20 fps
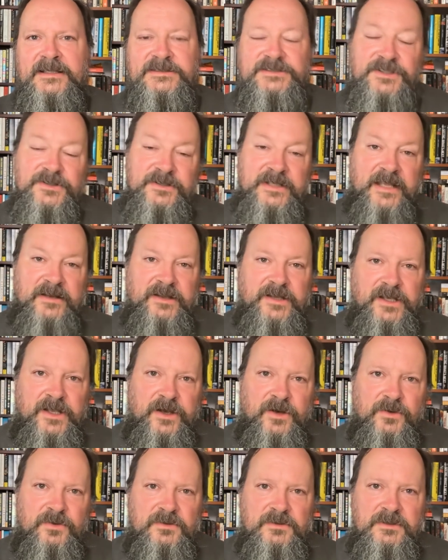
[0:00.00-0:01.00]
So there you
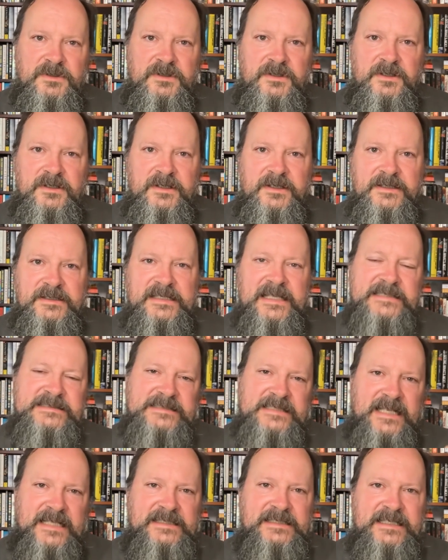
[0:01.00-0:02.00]
go.
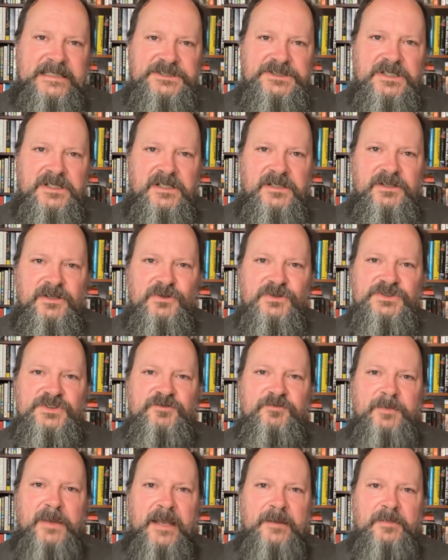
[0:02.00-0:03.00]
That's an additional dose
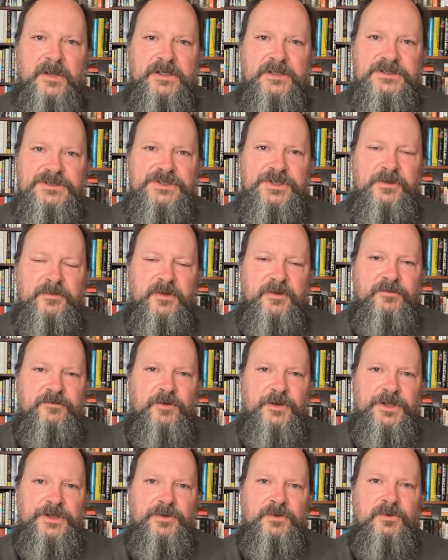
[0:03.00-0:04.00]
of my mother's humor
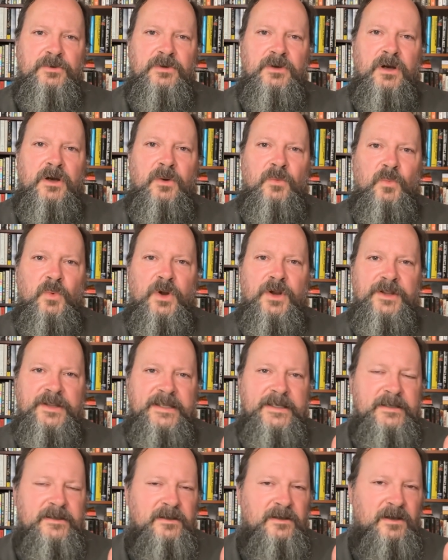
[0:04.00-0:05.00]
for you,
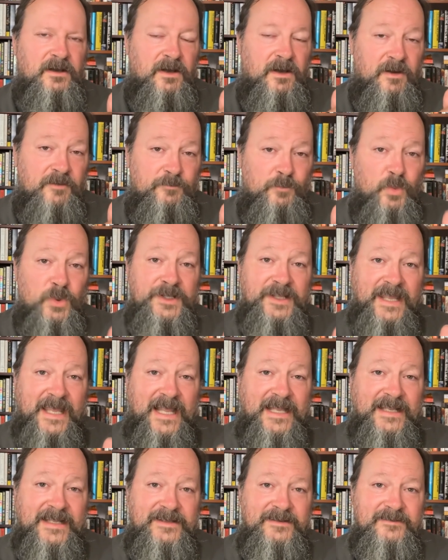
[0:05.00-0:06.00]
worthy of Woody
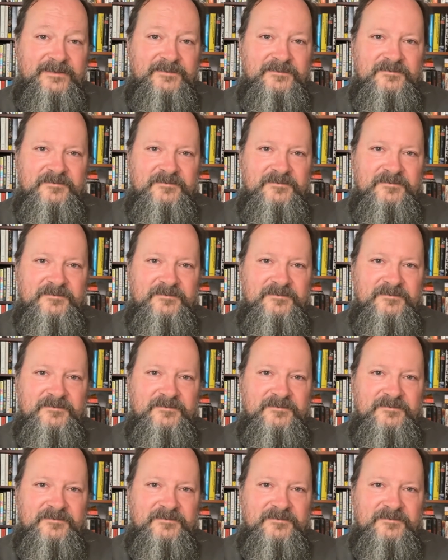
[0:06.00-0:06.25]
Allen.